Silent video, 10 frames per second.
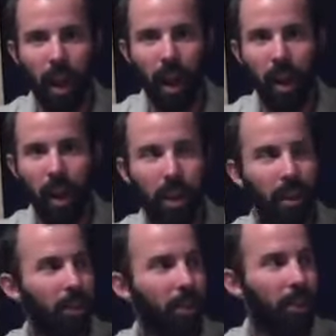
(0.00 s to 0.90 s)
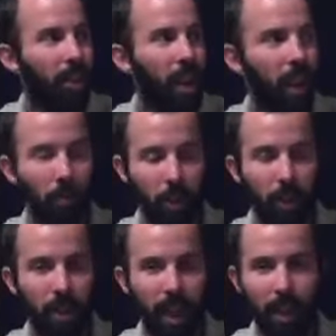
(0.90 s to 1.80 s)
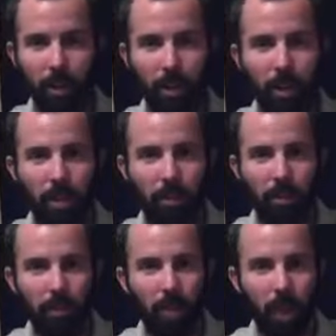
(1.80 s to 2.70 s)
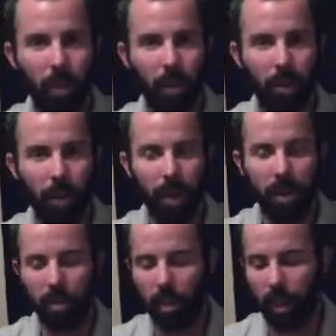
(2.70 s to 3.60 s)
and a really nice looking interface.